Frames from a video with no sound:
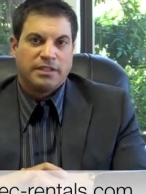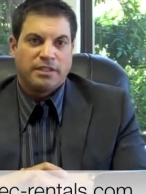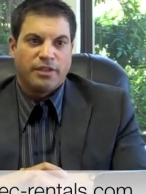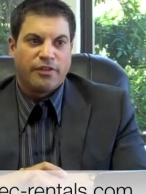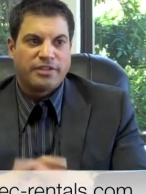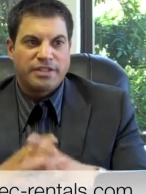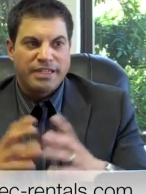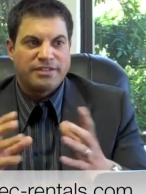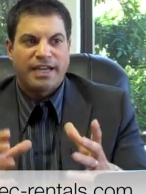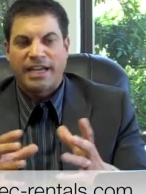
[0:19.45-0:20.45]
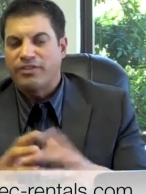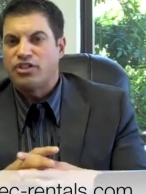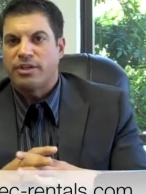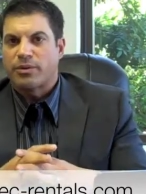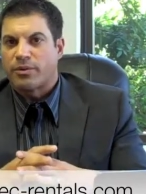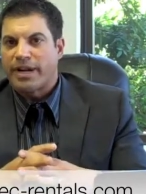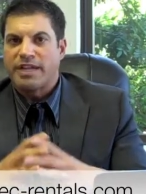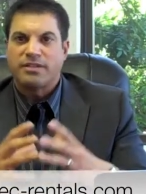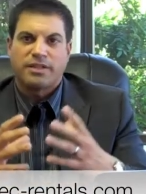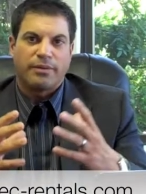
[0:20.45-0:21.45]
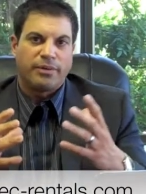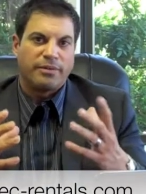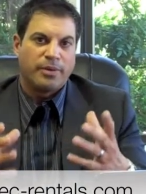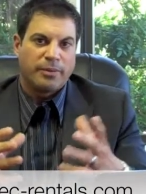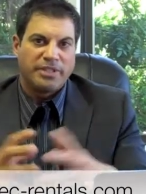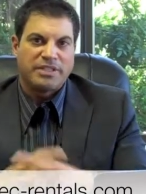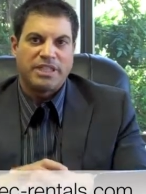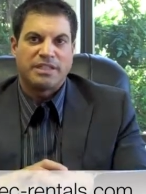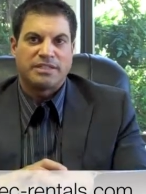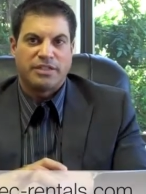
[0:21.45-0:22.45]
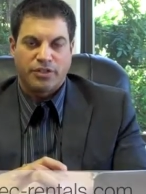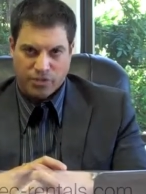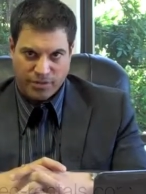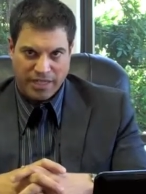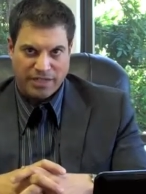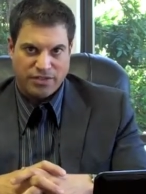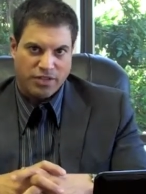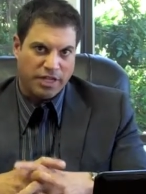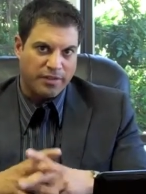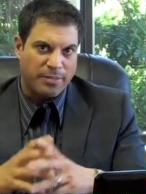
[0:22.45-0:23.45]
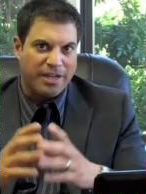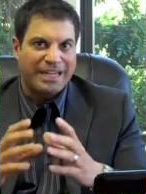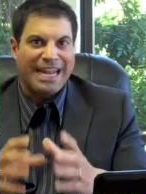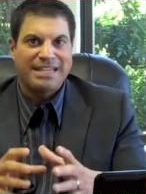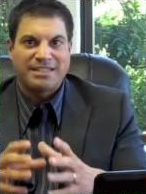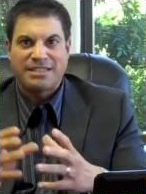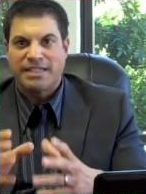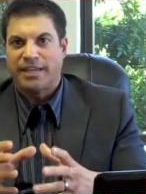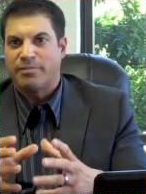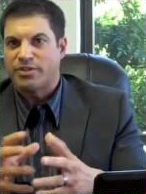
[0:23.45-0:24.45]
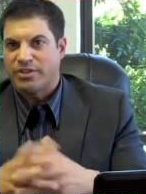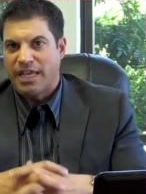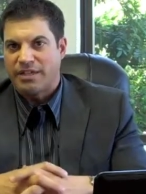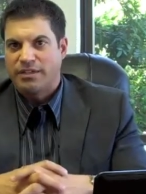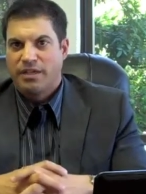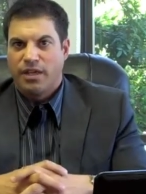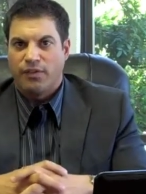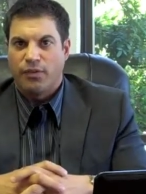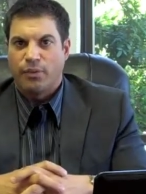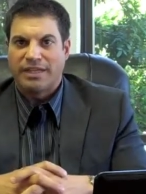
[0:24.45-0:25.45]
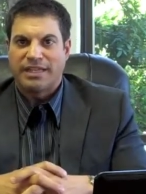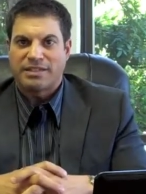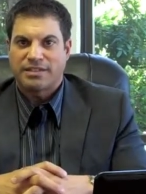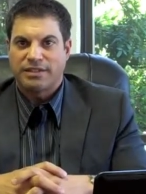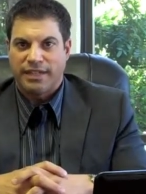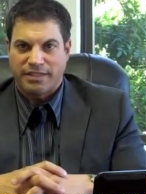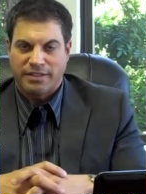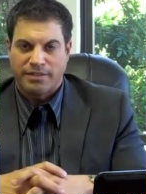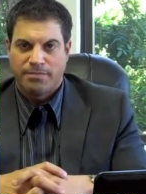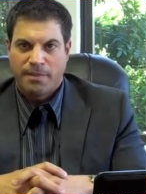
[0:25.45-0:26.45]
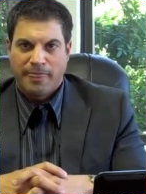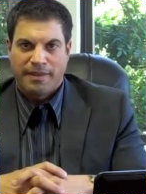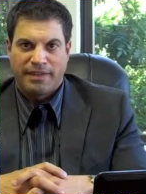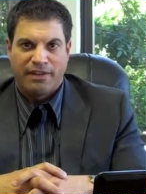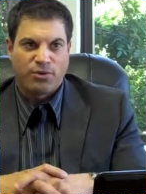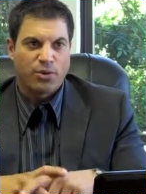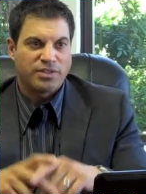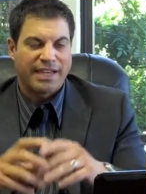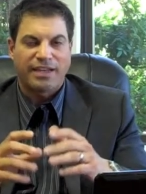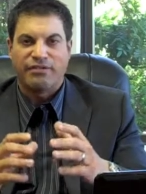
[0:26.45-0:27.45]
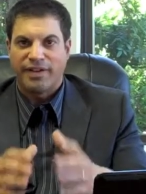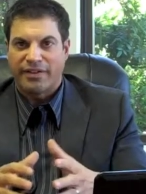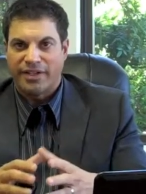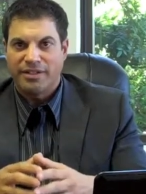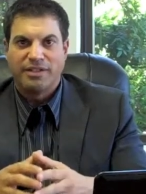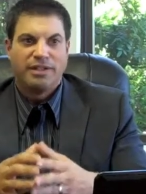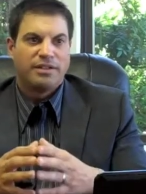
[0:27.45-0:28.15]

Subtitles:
You know, there is kind of a general range that we see in this industry, and it's generally about 8 to 10% of the rent that's collected. Now, of course, that can vary.